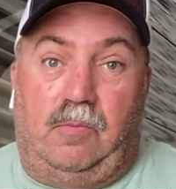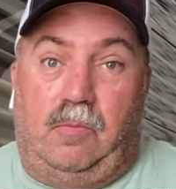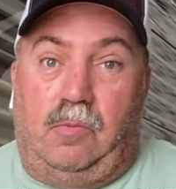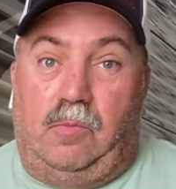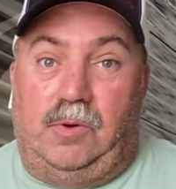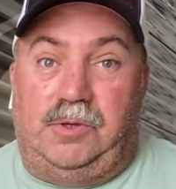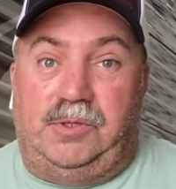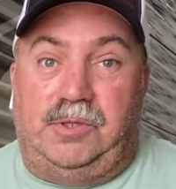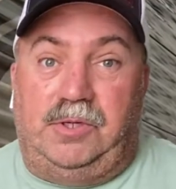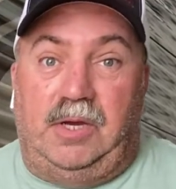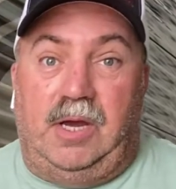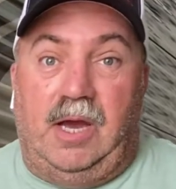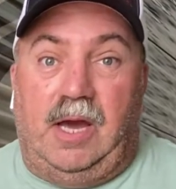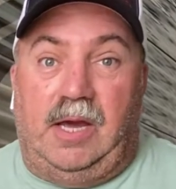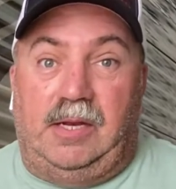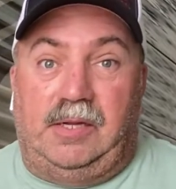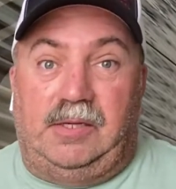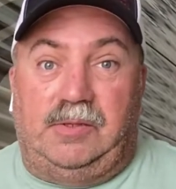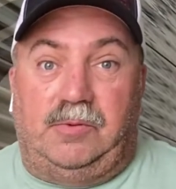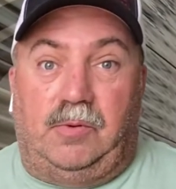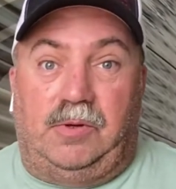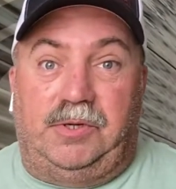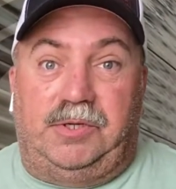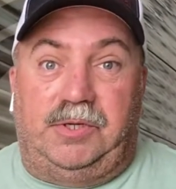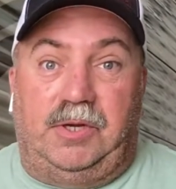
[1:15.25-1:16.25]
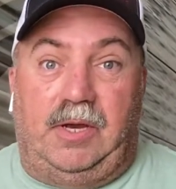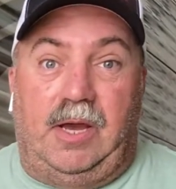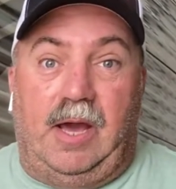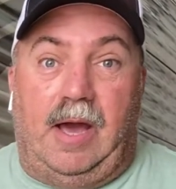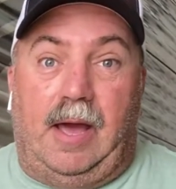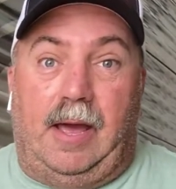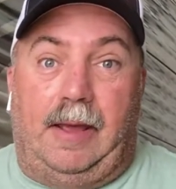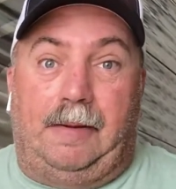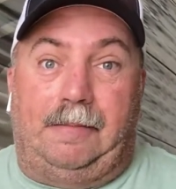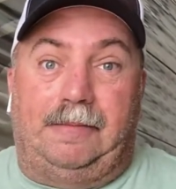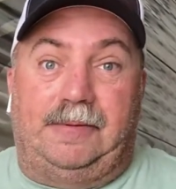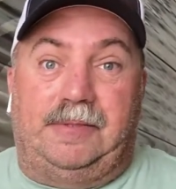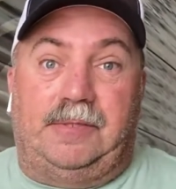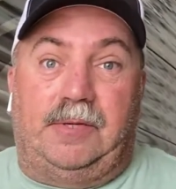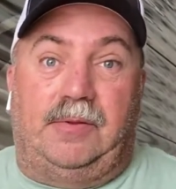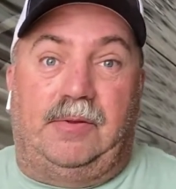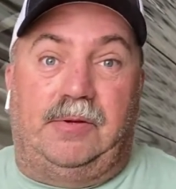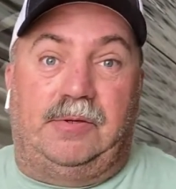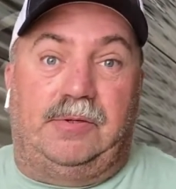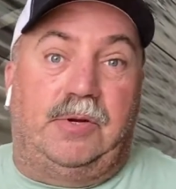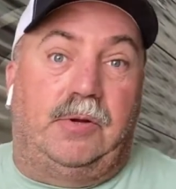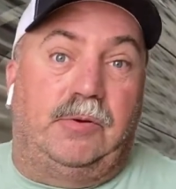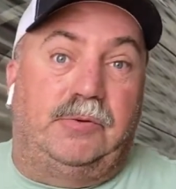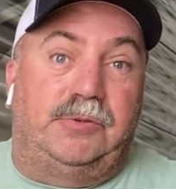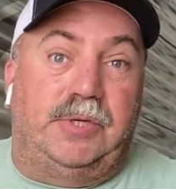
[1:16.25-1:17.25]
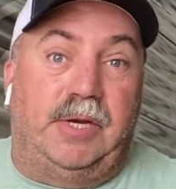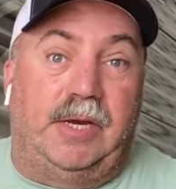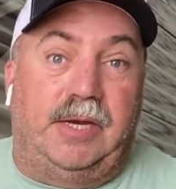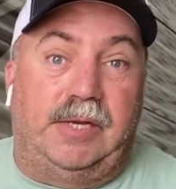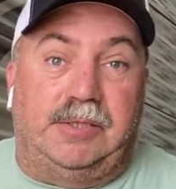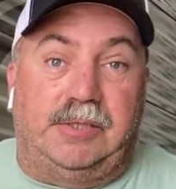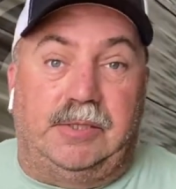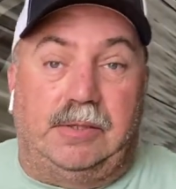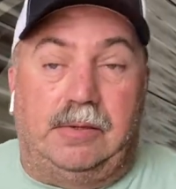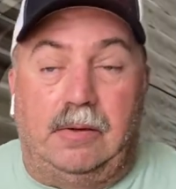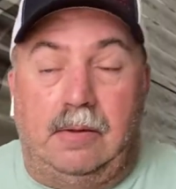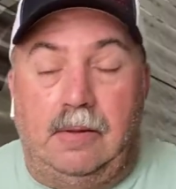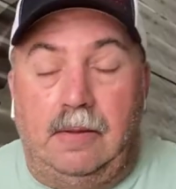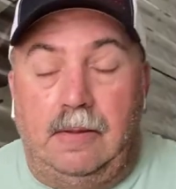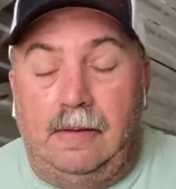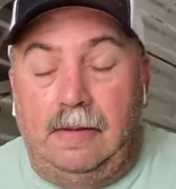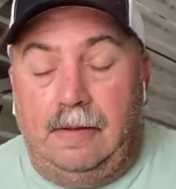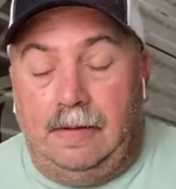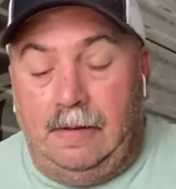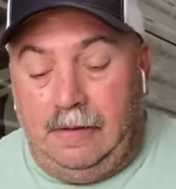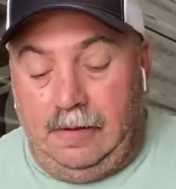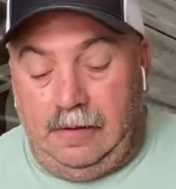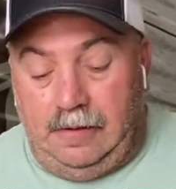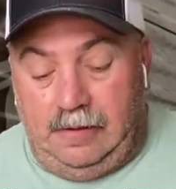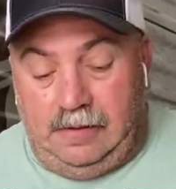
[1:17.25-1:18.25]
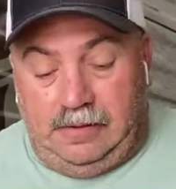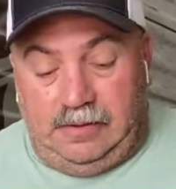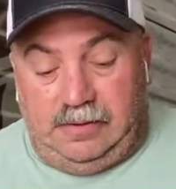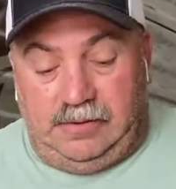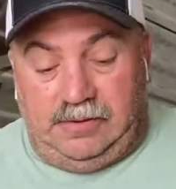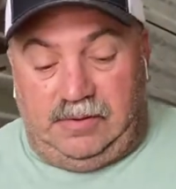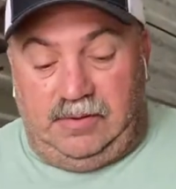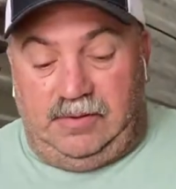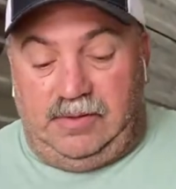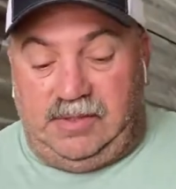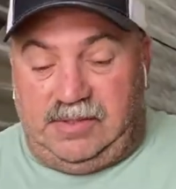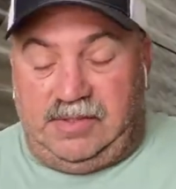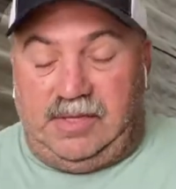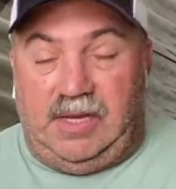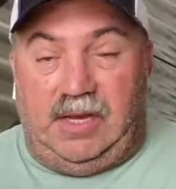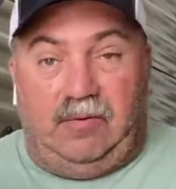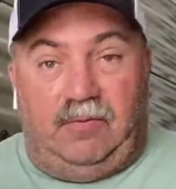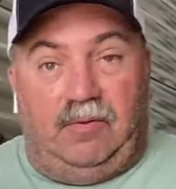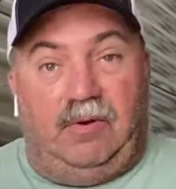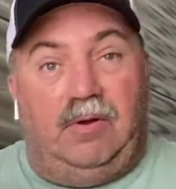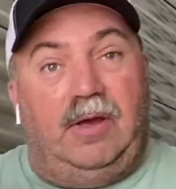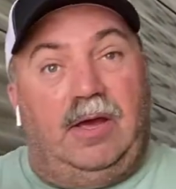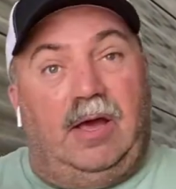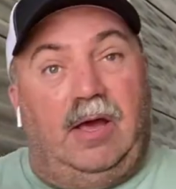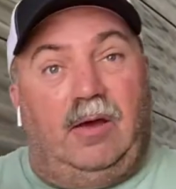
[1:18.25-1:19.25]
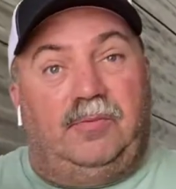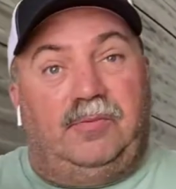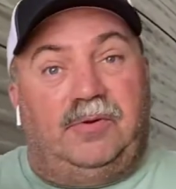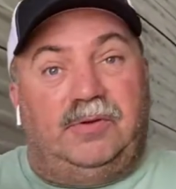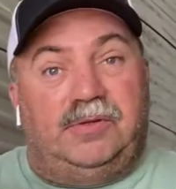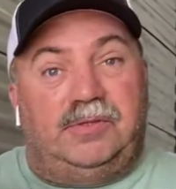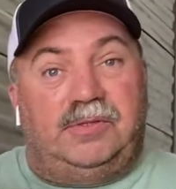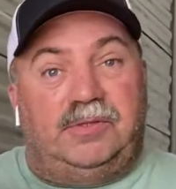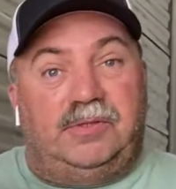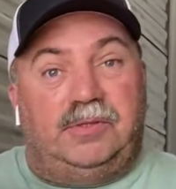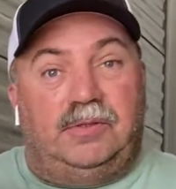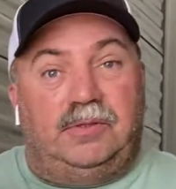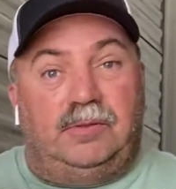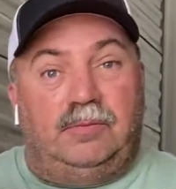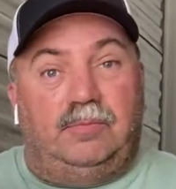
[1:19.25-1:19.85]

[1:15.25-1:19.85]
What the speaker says: What you got is what you got, so there's no changing. So this thing really helped us,